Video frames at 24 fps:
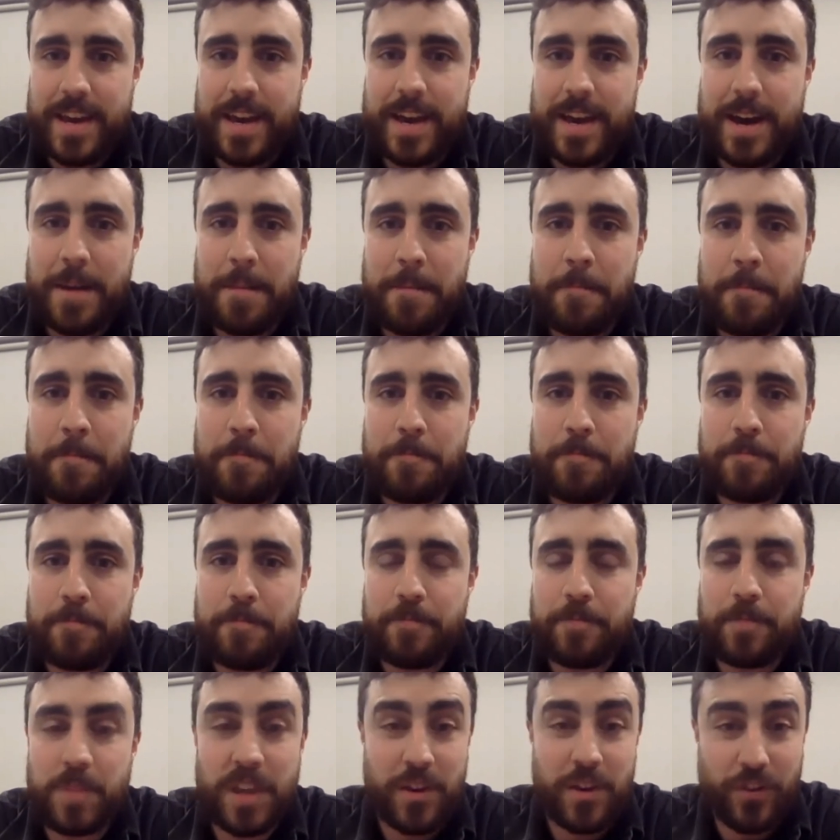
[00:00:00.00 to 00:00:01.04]

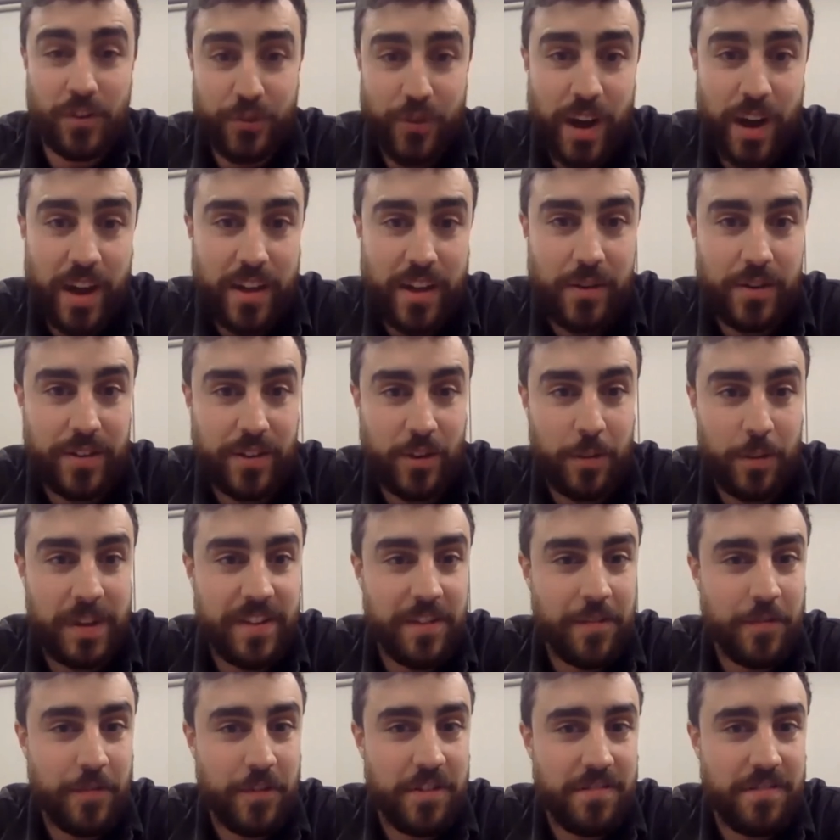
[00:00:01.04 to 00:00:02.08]
In Australia, it's a little bit
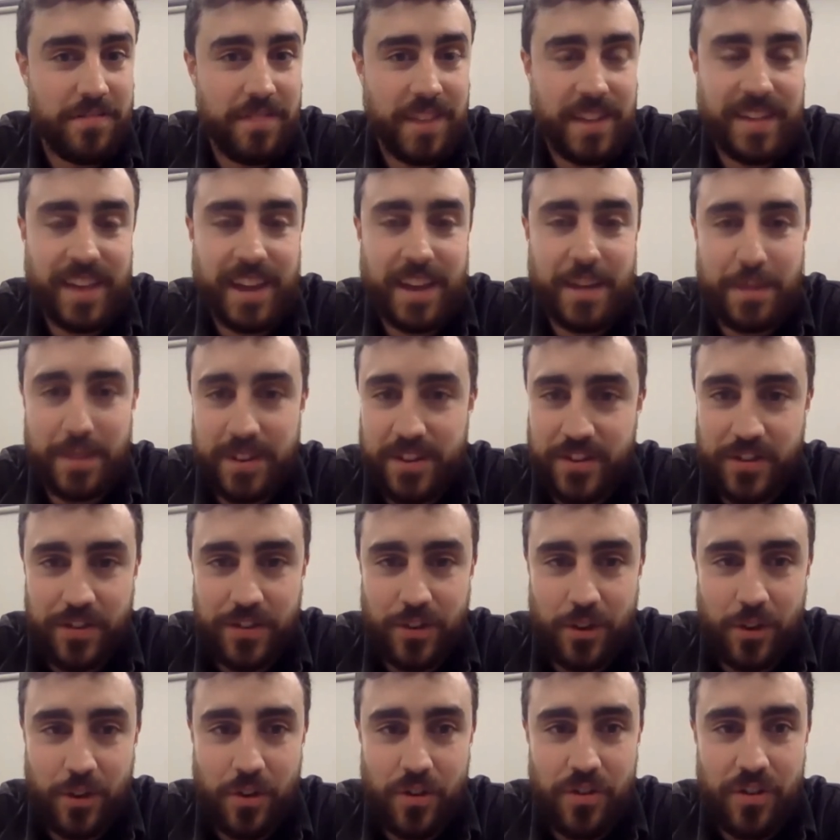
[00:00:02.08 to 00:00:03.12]
different. They take
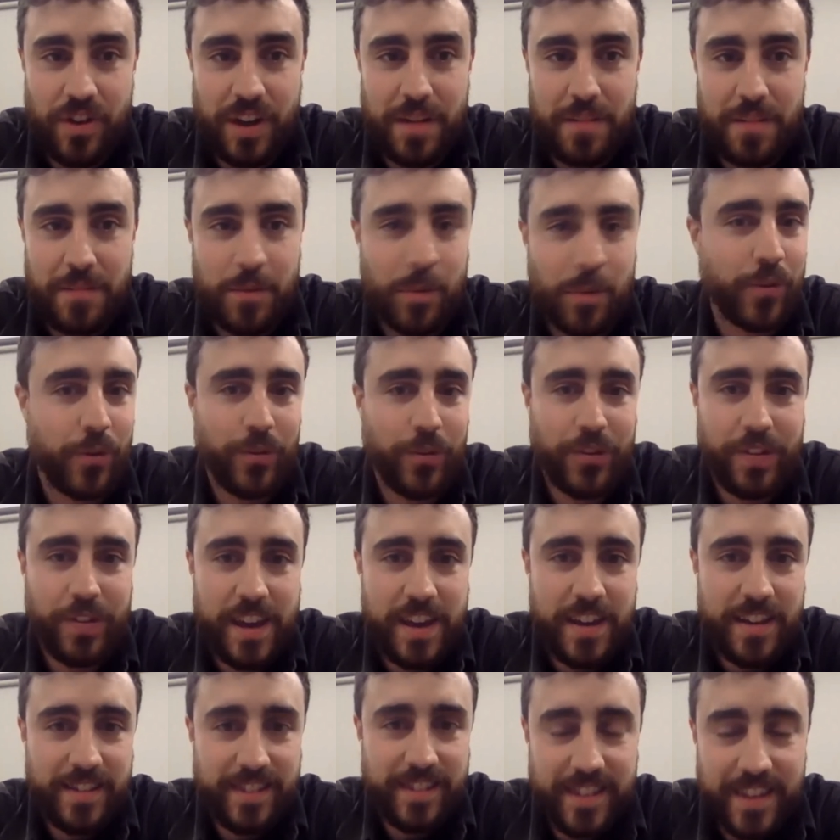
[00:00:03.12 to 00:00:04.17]
petitions on all sorts of
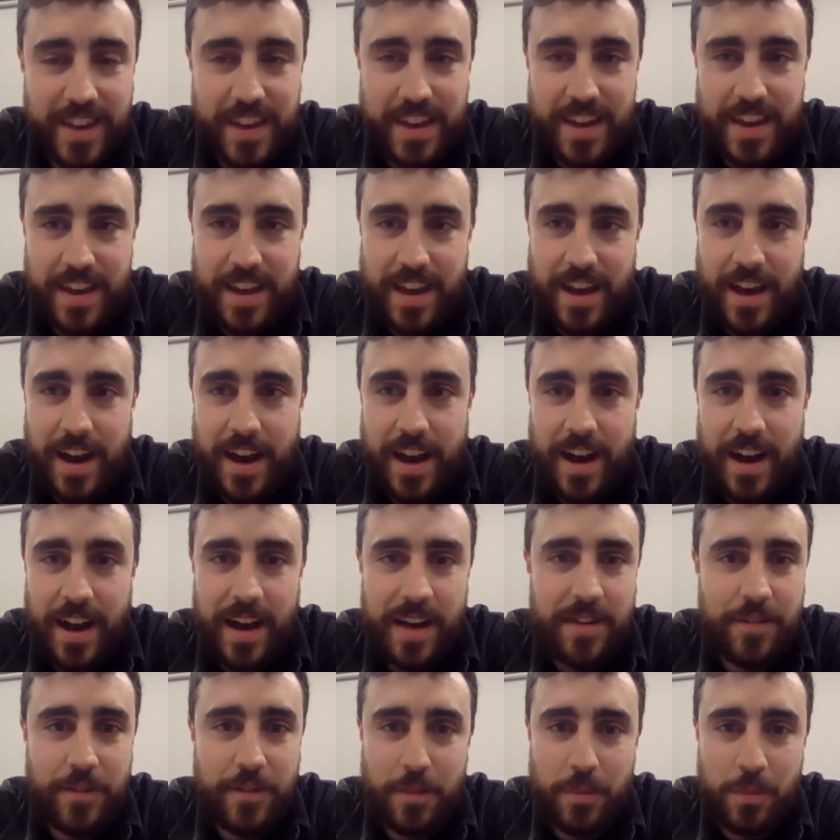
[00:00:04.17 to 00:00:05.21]
things
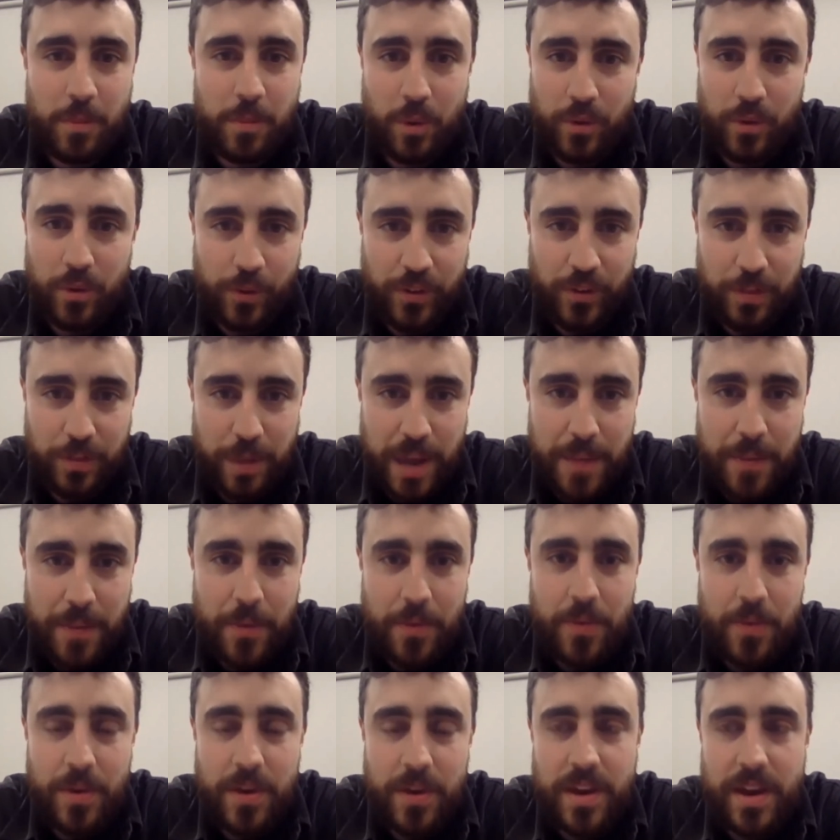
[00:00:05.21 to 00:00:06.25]
and from all sorts of
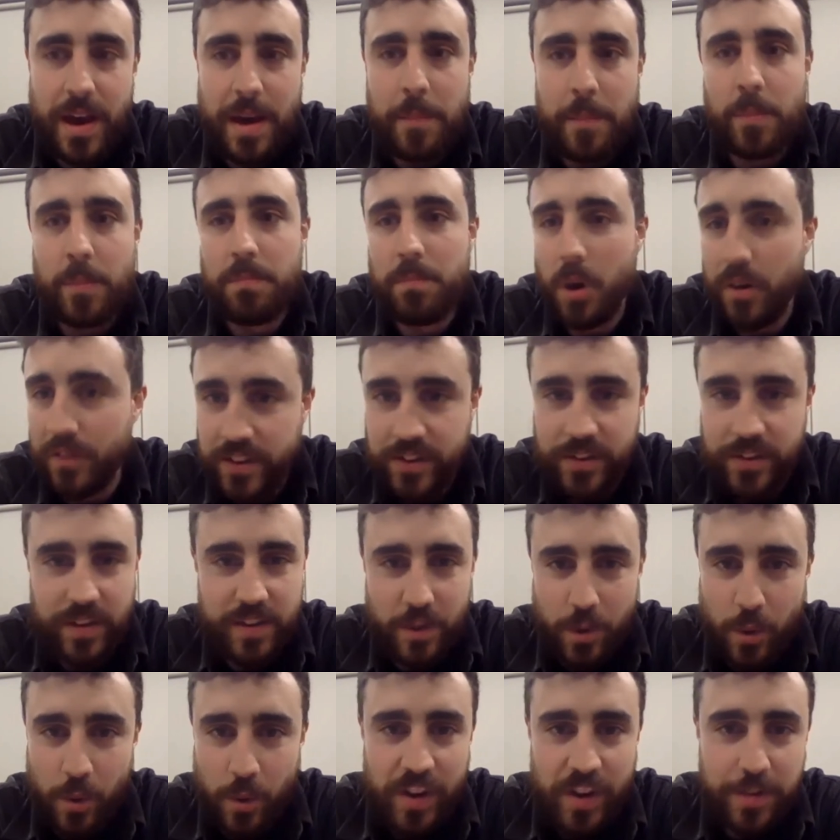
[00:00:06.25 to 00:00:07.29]
people. Obviously,
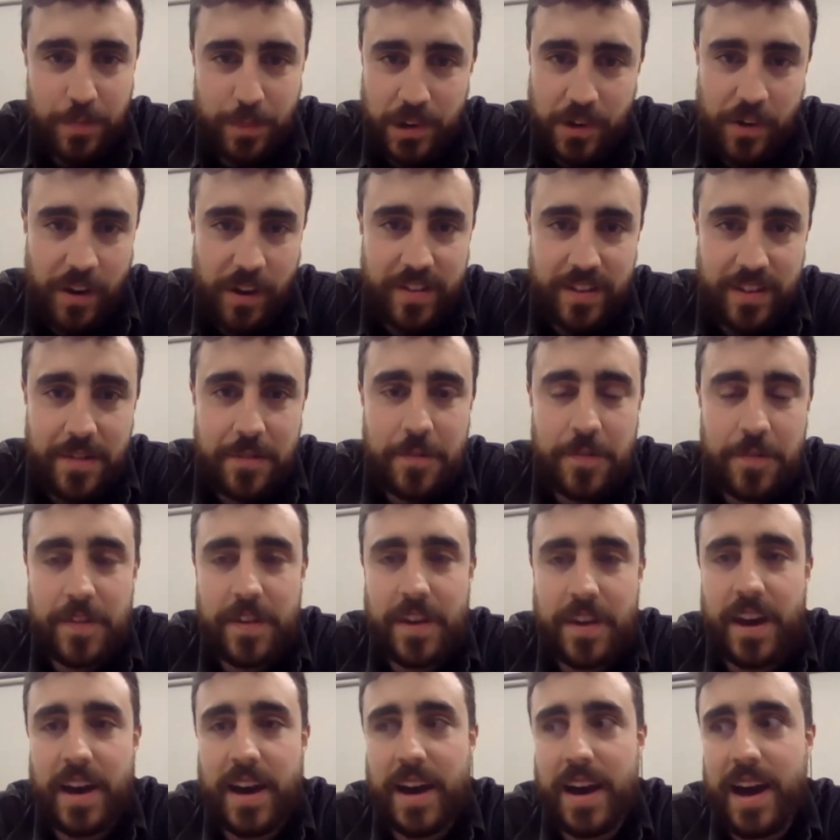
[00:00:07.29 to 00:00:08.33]
they're always progressive
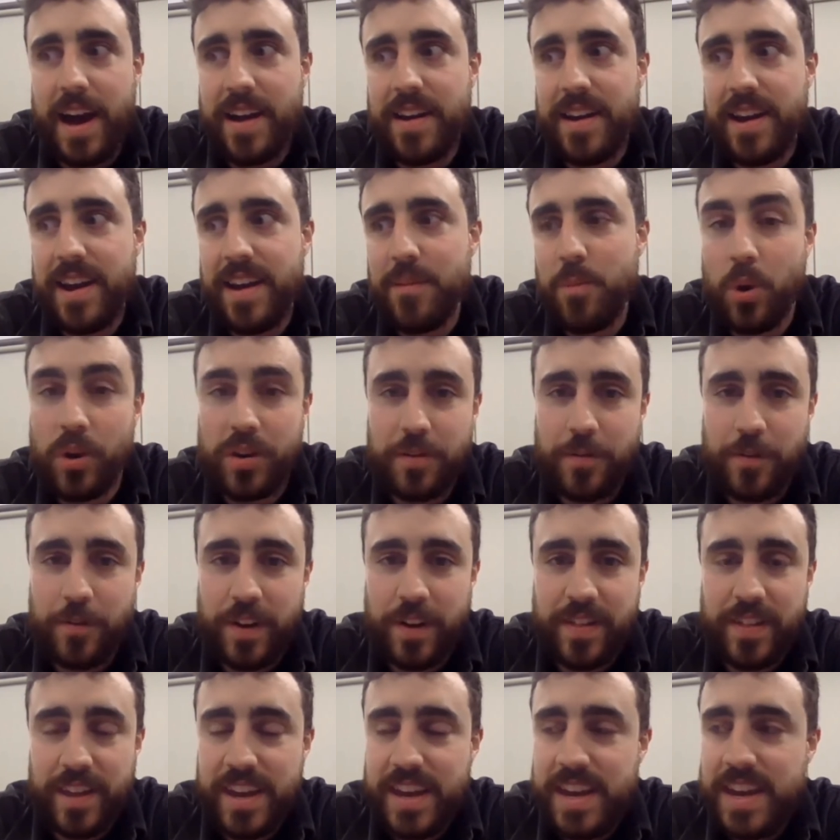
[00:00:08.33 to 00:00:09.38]
and worker
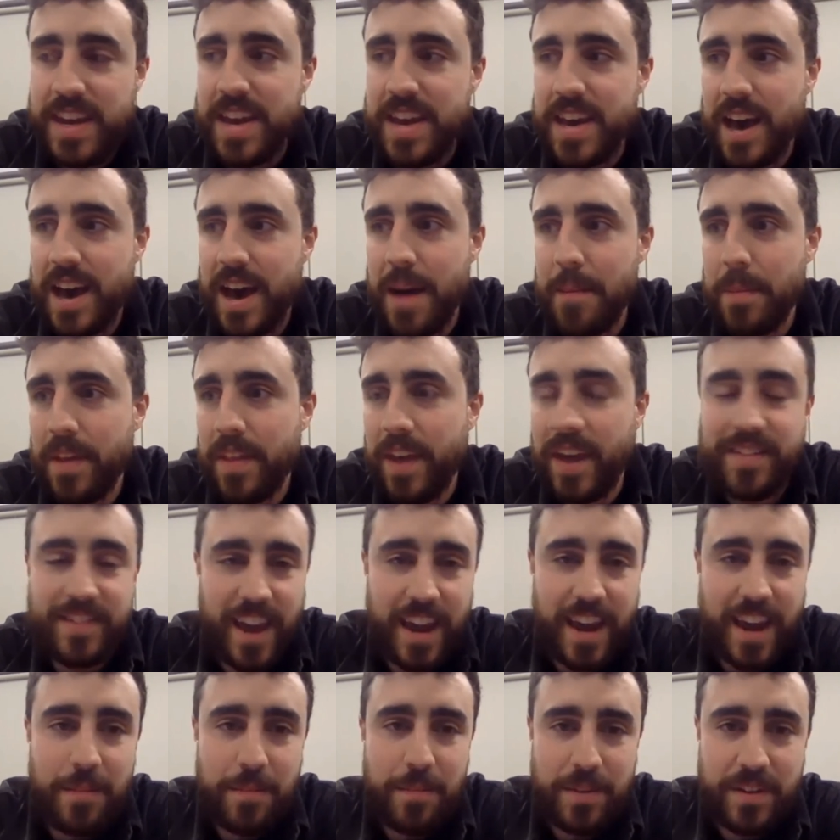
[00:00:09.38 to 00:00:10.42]
friendly, but they
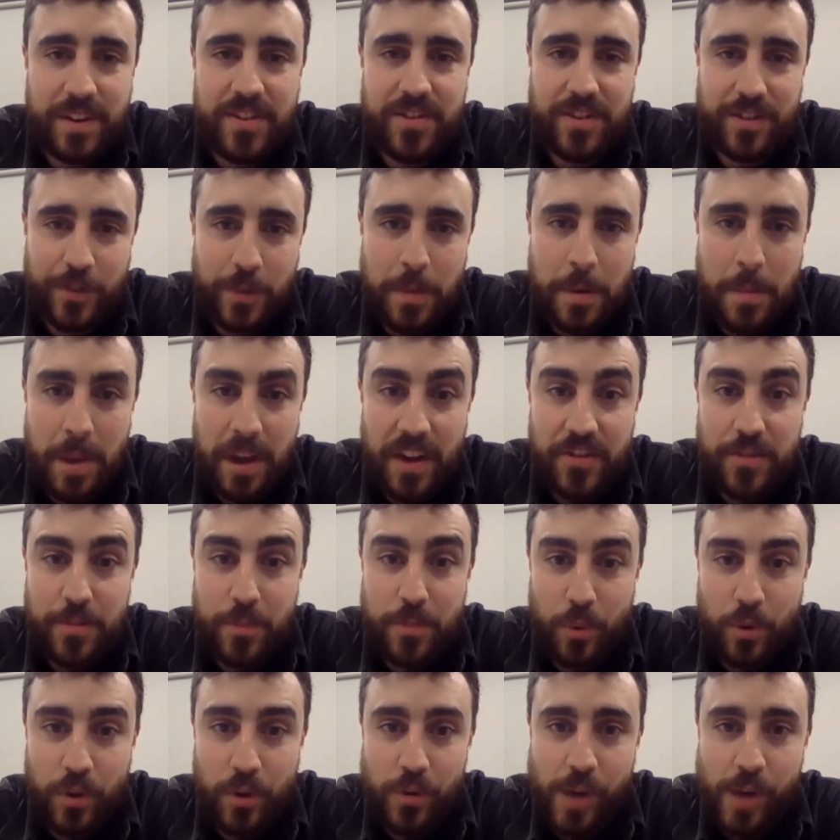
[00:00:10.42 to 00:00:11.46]
take petitions from a much
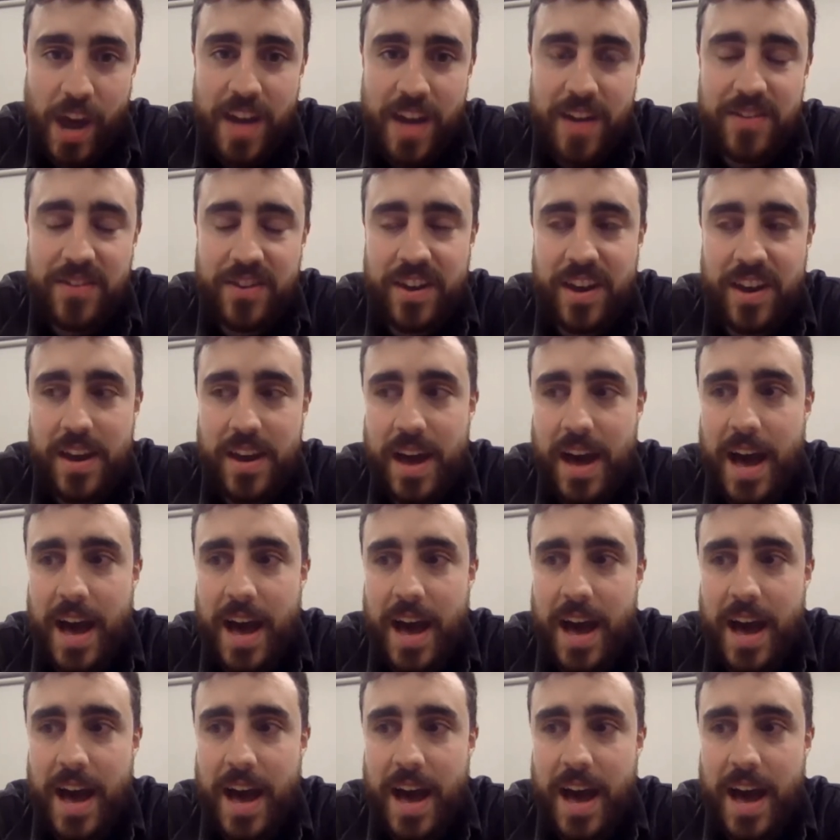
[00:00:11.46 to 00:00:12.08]
broader range.